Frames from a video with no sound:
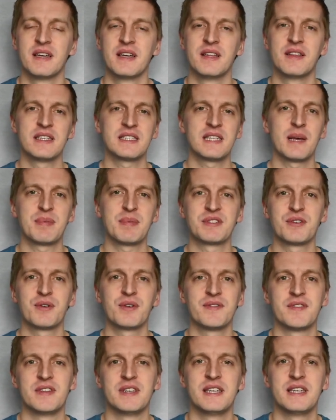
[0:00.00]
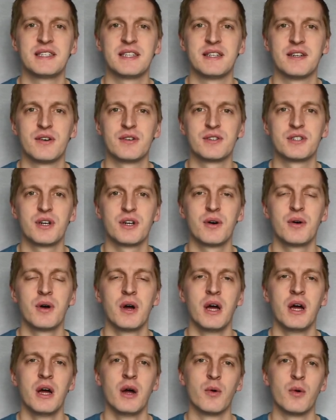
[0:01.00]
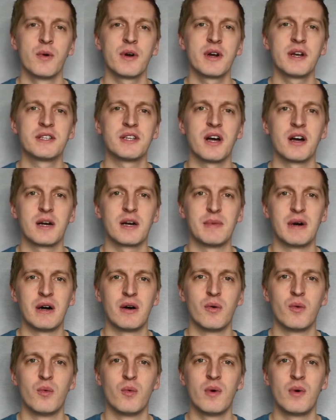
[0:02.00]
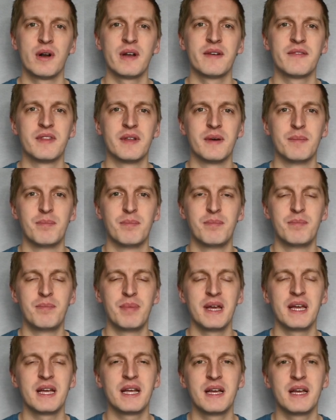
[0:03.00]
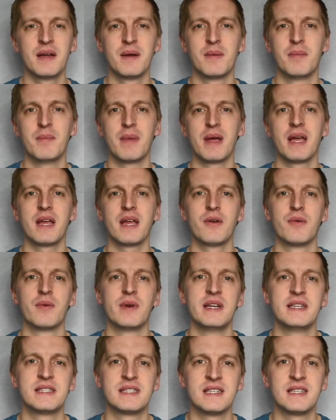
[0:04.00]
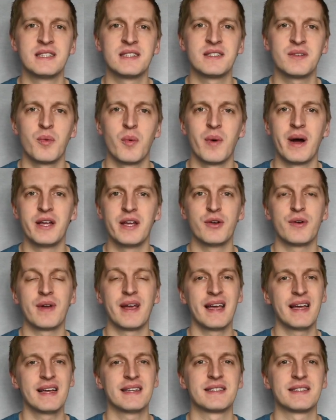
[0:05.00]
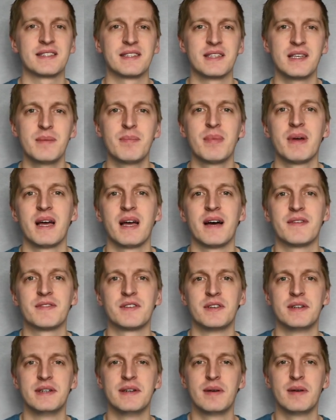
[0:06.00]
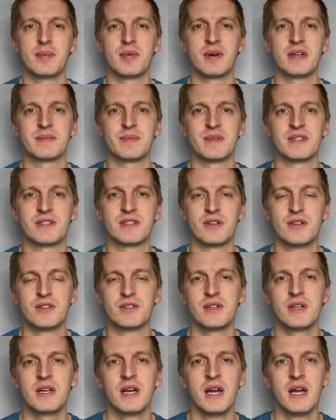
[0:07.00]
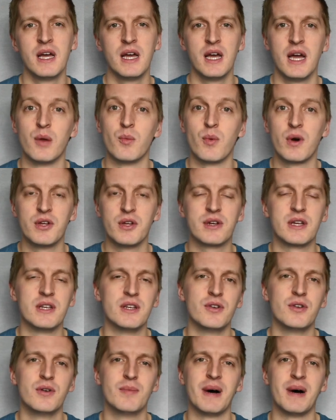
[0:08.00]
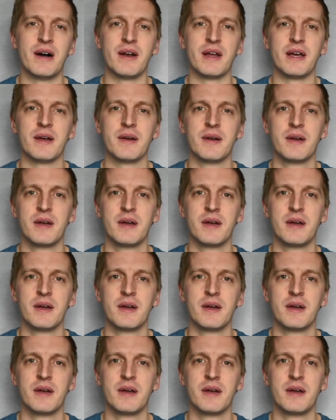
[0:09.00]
In this episode of the Knee to Know Show, we're going to talk about one of the big main reasons why you can't sleep after knee replacement surgery and what you can do about it.